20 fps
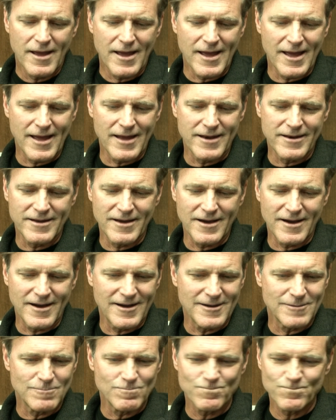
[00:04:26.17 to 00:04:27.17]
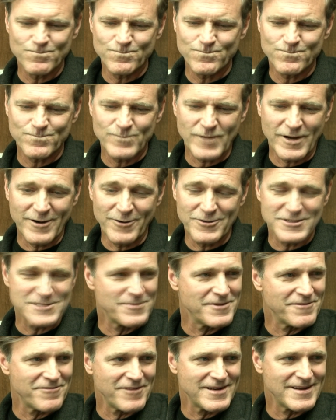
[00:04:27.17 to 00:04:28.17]
And I don't know, it's
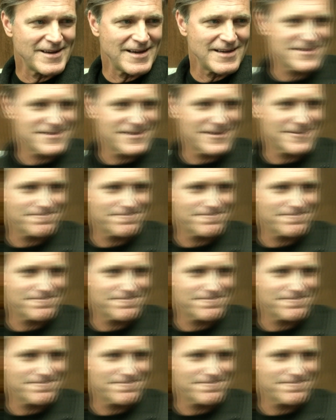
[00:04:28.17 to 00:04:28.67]
been fantastic.